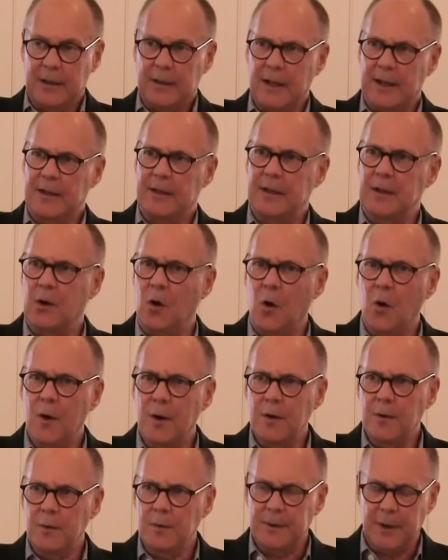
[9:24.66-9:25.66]
like the
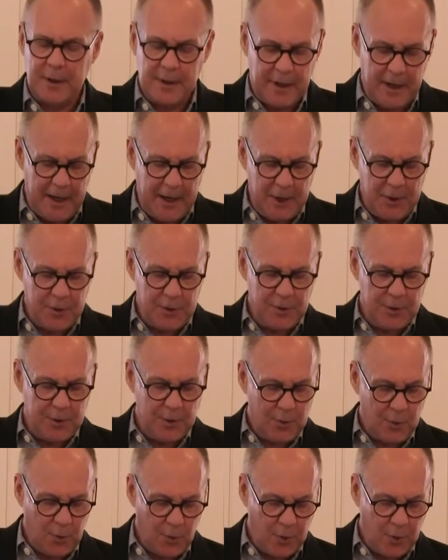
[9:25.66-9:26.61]
oiled inner